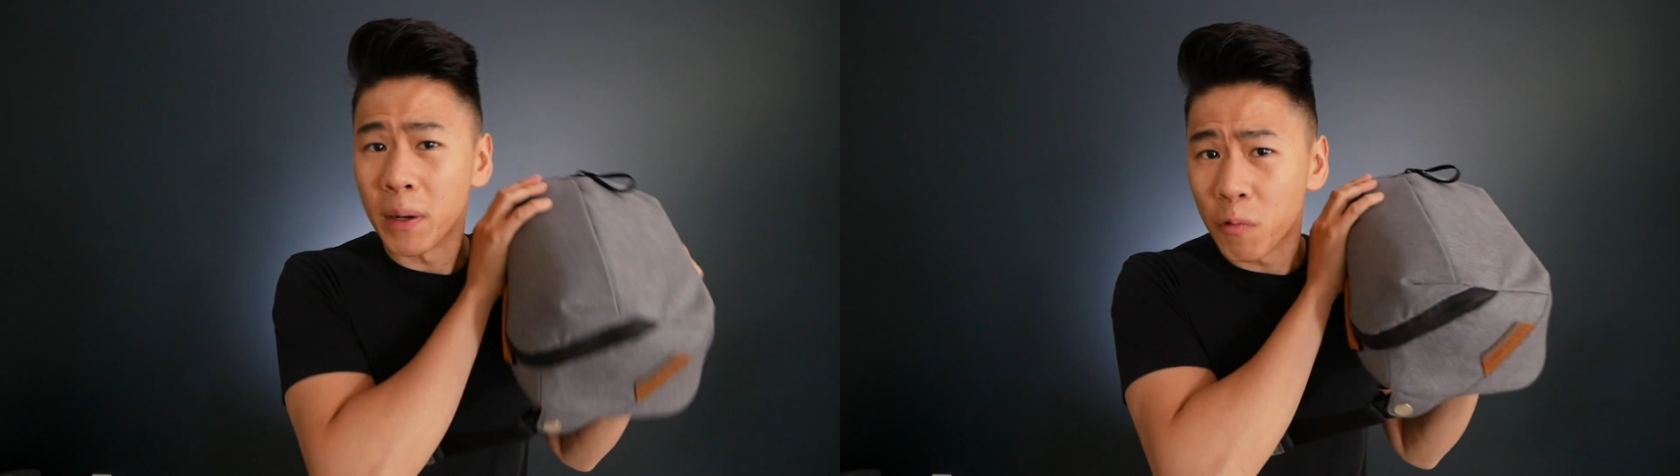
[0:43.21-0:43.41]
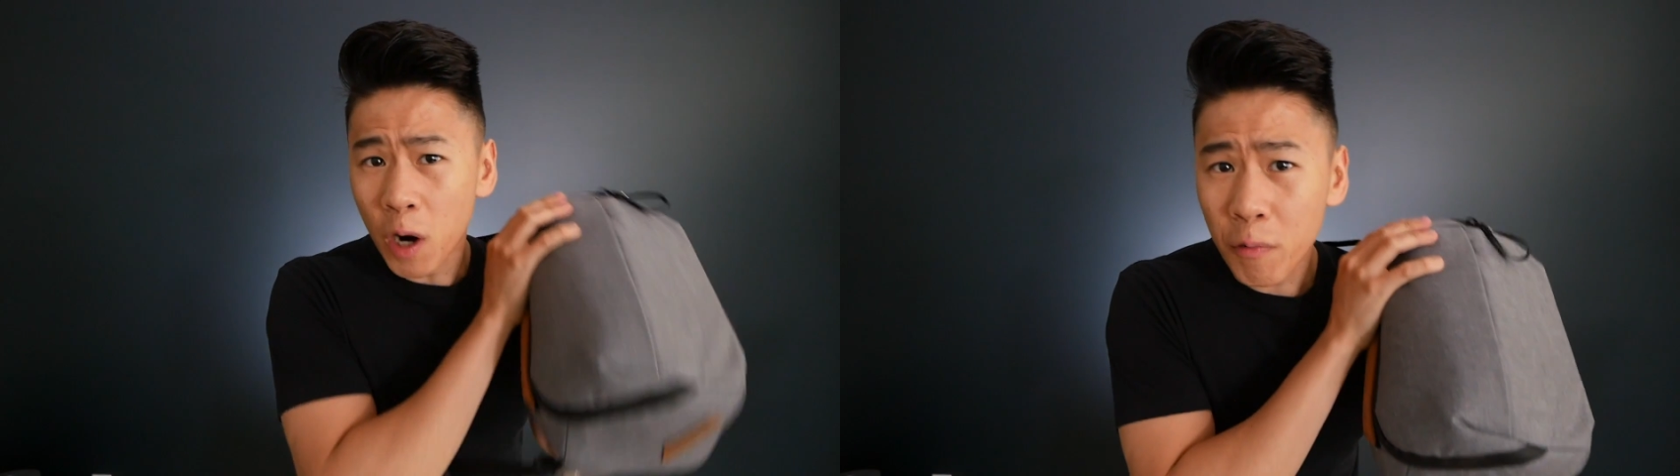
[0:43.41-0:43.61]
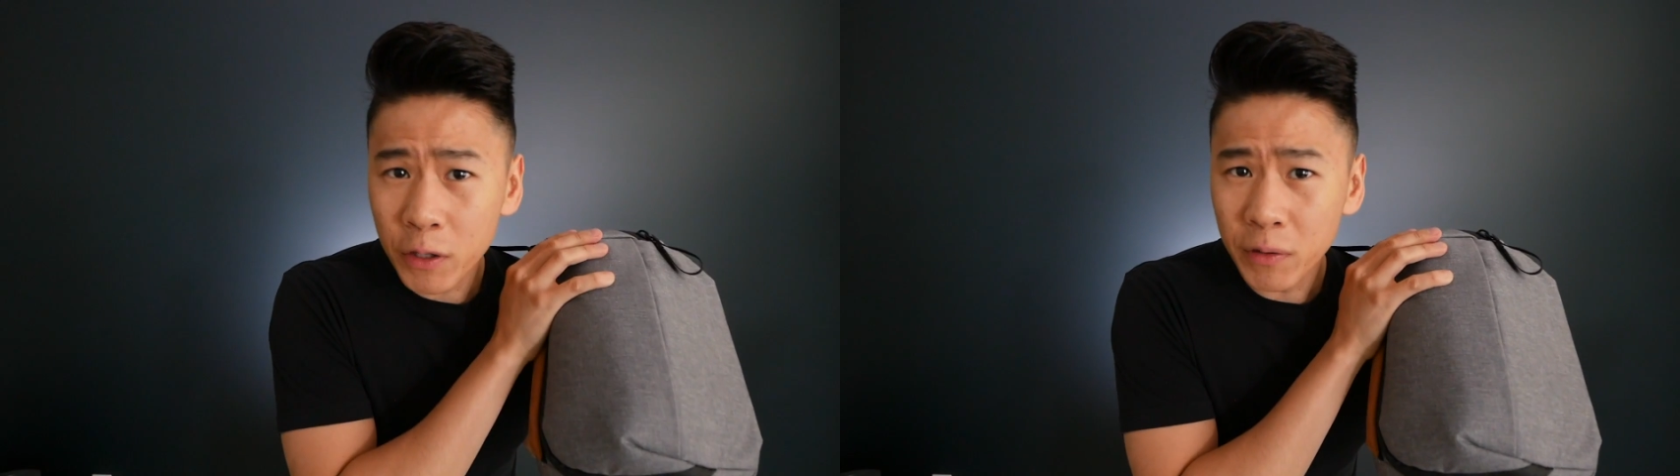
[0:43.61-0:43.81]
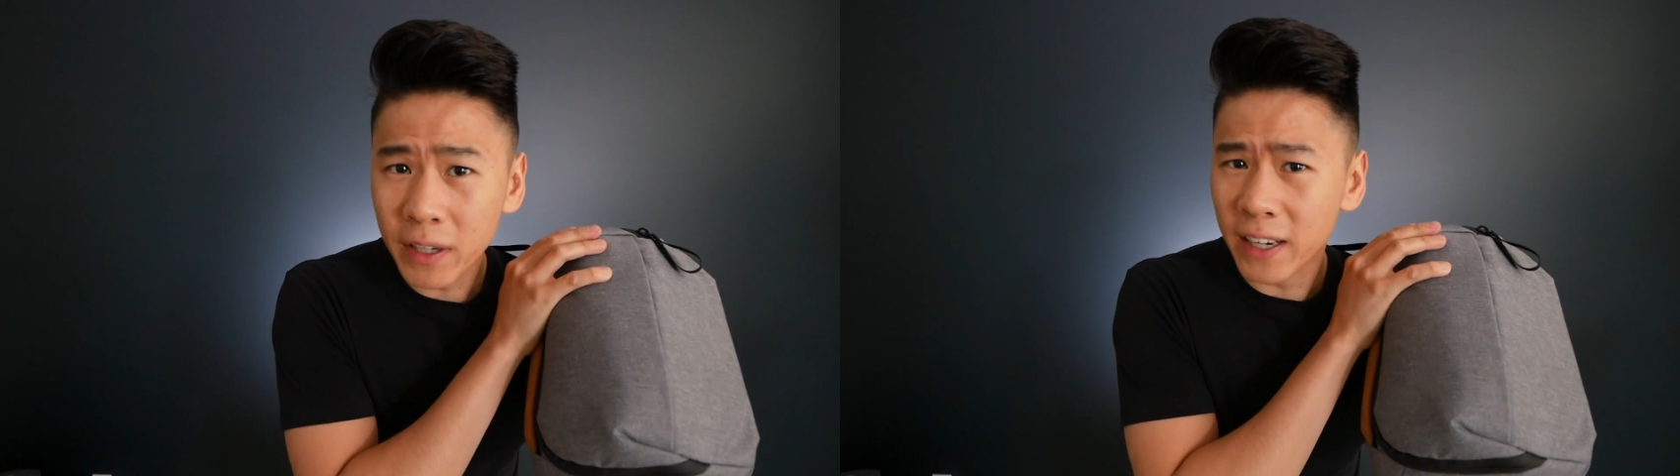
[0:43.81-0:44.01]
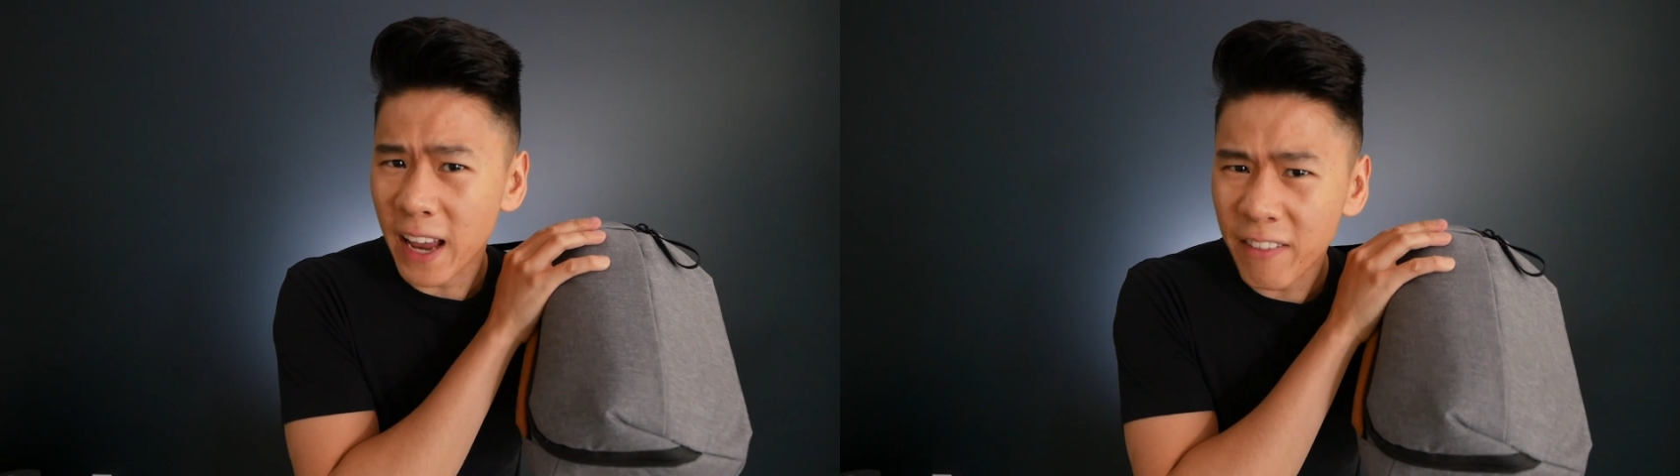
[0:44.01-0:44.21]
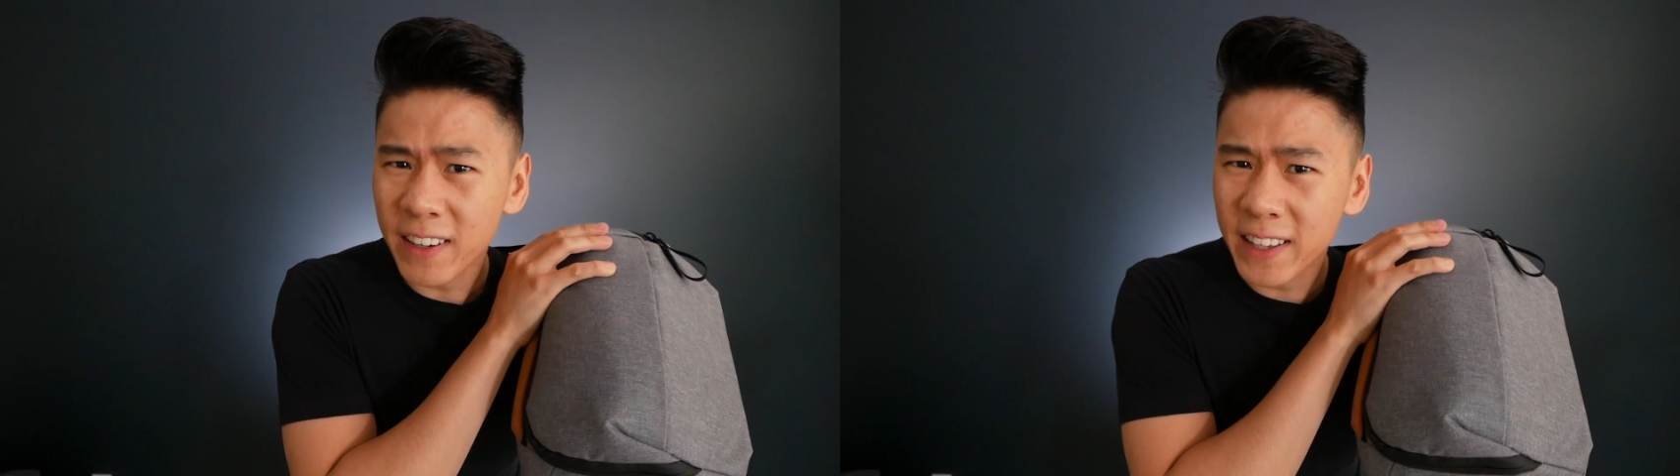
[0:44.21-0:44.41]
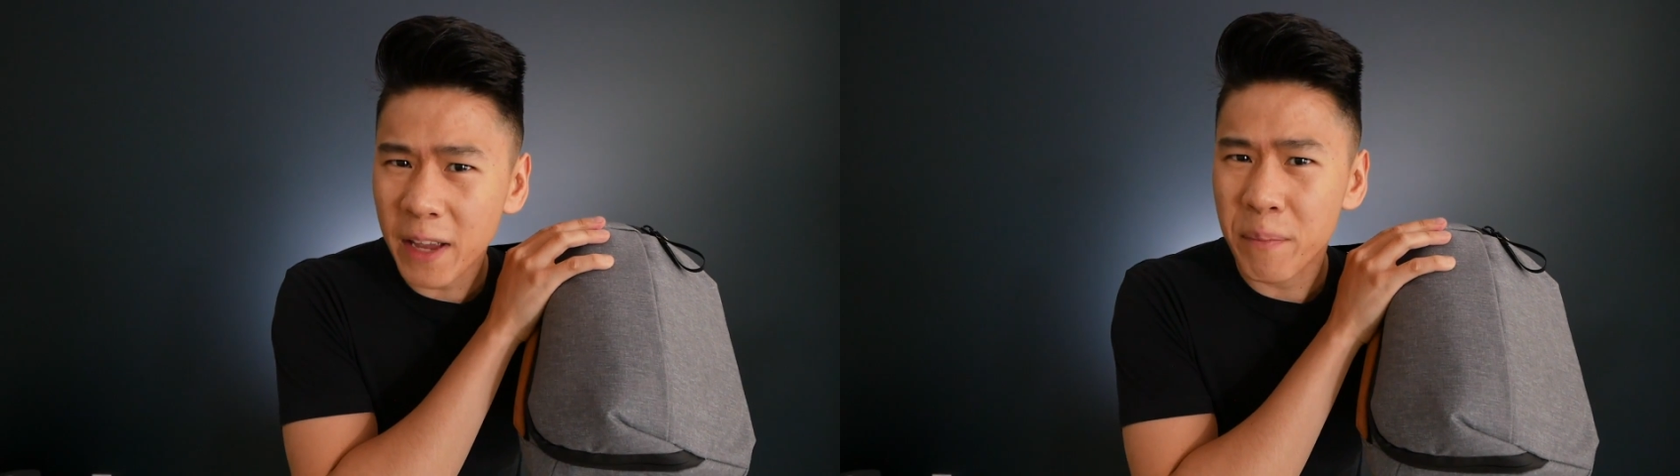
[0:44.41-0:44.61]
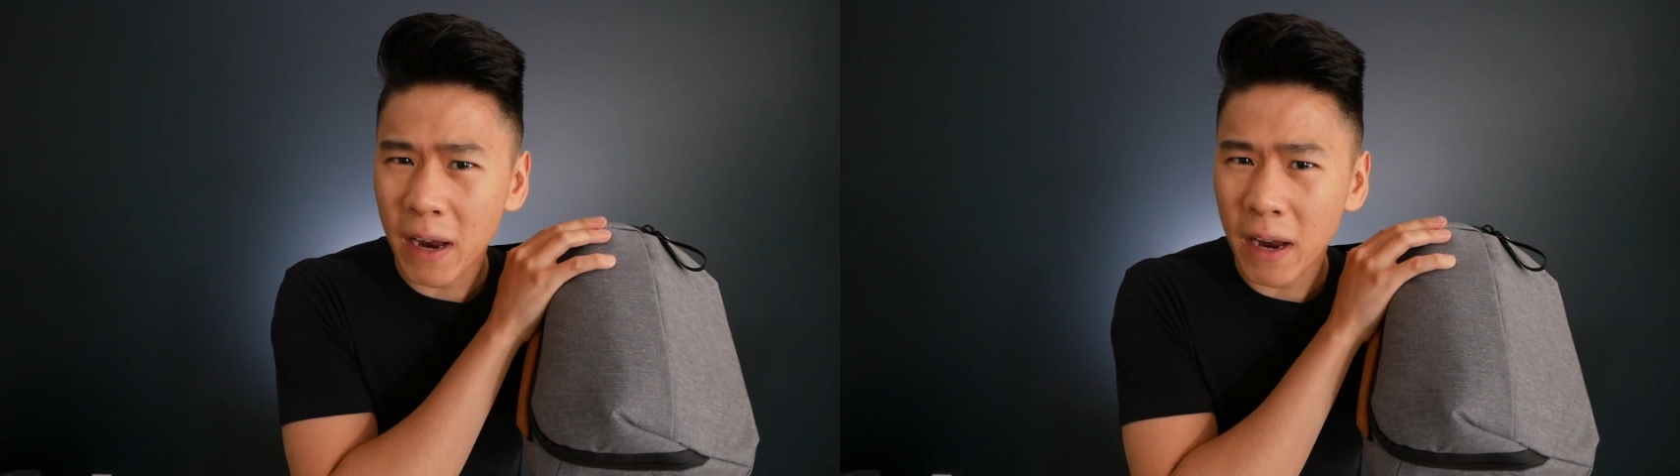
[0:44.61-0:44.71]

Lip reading: But why are we doing an everyday